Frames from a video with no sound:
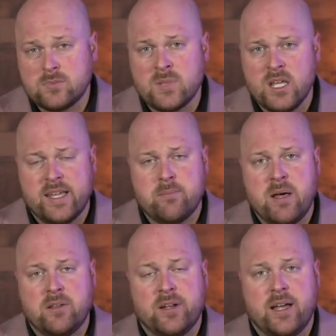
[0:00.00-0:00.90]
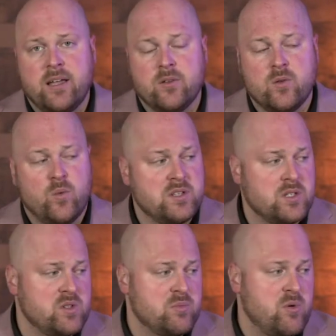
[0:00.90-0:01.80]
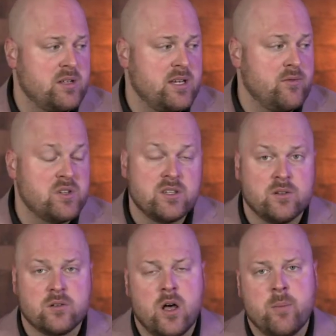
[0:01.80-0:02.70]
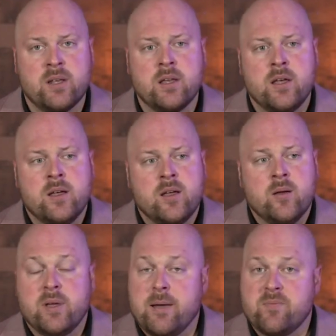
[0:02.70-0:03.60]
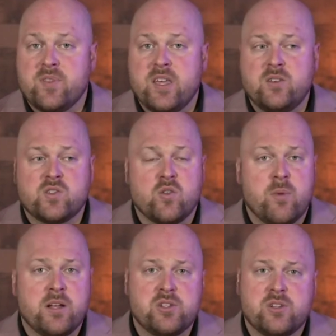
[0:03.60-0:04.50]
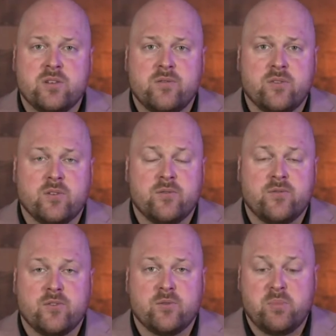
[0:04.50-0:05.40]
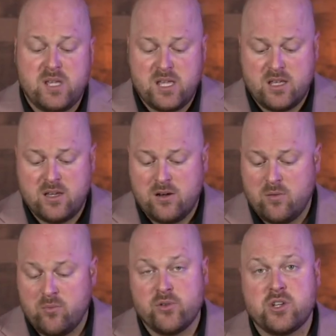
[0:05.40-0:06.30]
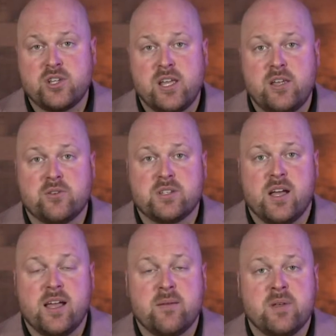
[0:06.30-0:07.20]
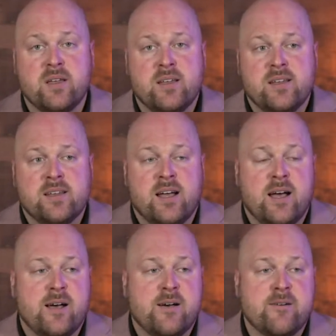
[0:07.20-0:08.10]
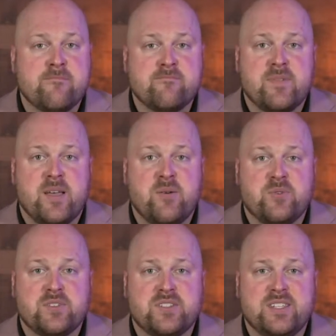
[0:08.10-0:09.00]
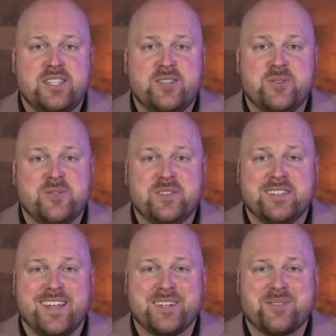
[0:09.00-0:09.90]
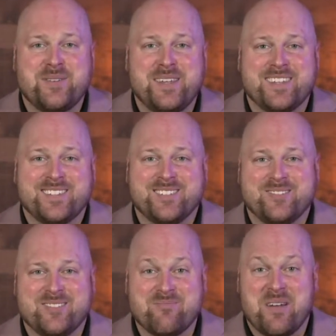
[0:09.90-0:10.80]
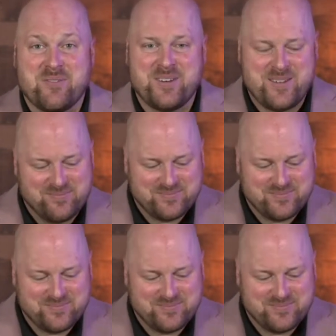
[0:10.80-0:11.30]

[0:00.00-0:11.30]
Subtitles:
Again, Mel and I are the ones to respond to every single comment. But yeah, thank you so much for being here. Appreciate your time. And we'll see you next week. Bye for now.